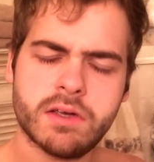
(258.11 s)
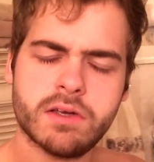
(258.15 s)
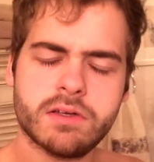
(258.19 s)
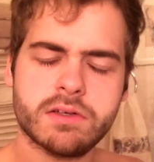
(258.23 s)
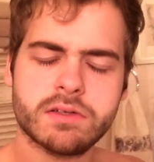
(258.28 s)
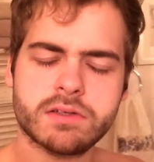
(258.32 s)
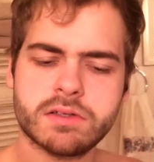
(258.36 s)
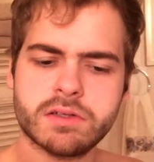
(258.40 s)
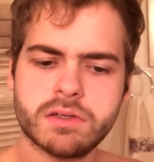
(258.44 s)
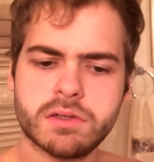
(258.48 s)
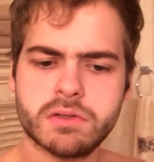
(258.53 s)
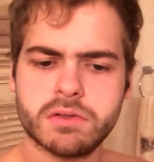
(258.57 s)

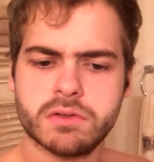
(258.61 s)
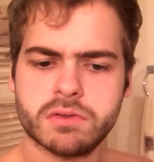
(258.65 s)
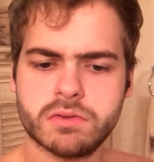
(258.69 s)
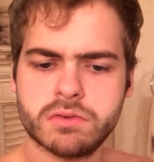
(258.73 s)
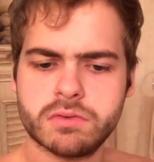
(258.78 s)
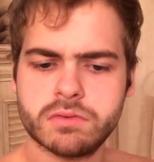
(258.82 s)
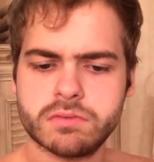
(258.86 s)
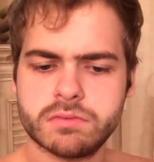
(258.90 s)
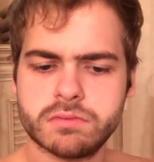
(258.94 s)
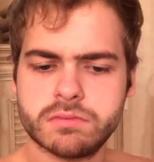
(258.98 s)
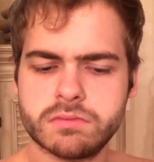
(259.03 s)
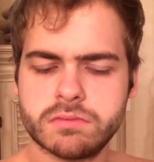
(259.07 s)
So
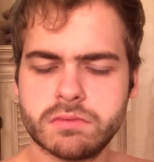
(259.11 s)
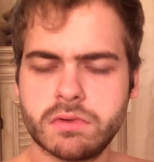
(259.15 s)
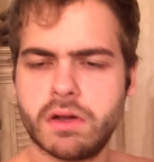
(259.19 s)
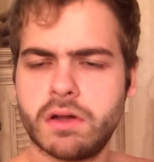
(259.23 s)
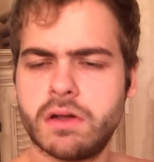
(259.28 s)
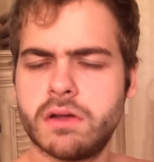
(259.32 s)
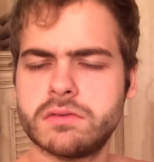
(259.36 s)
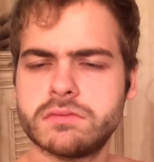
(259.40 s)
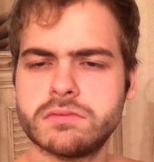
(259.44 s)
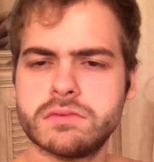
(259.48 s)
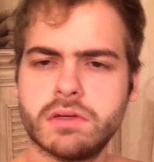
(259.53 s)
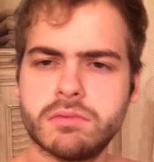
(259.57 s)

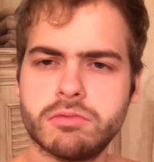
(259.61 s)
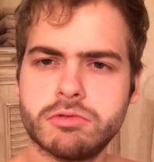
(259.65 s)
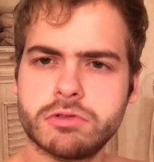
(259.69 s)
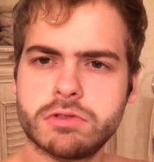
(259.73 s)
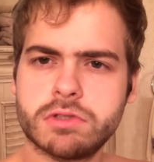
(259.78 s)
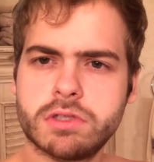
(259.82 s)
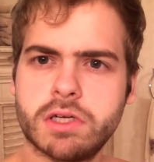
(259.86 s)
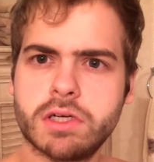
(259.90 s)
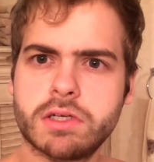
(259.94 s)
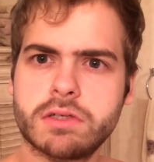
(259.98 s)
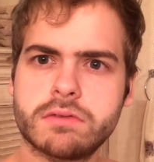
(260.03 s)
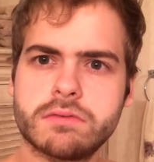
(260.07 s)
I'll double
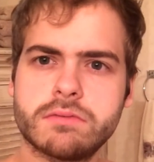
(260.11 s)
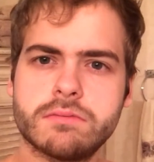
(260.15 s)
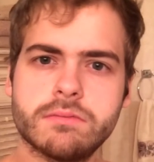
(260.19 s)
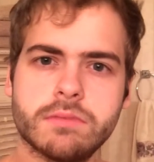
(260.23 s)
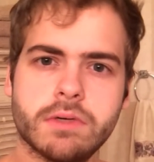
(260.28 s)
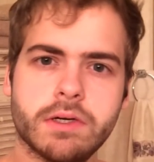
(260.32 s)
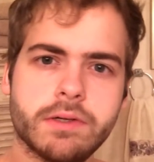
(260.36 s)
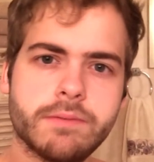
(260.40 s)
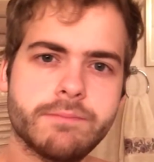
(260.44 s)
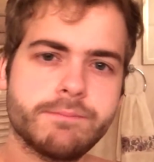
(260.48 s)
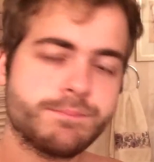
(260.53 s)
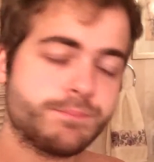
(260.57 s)
check,
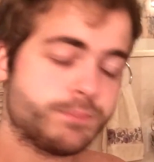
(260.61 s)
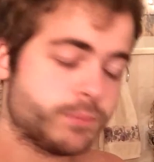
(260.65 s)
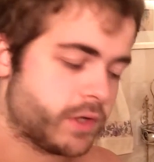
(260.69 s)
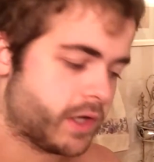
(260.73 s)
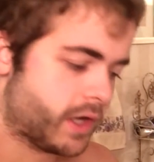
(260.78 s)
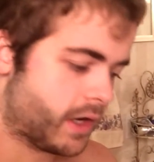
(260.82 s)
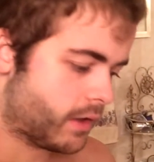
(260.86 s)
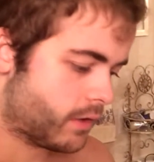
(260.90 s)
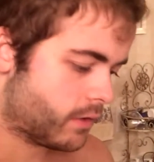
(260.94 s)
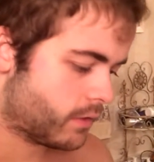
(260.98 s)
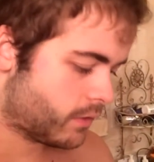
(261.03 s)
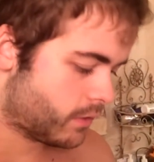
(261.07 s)
but yeah.